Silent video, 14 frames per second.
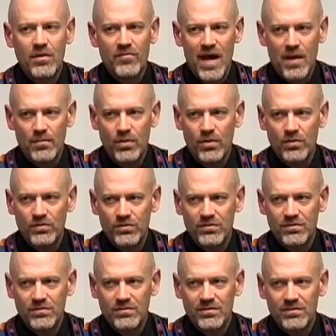of that person.
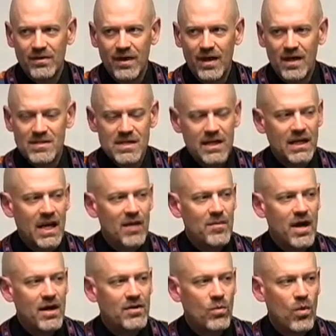And as I came
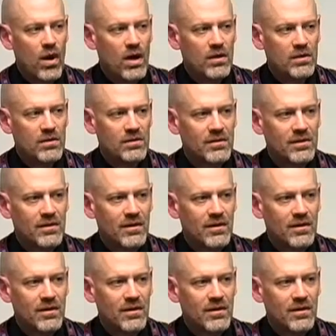out of the water,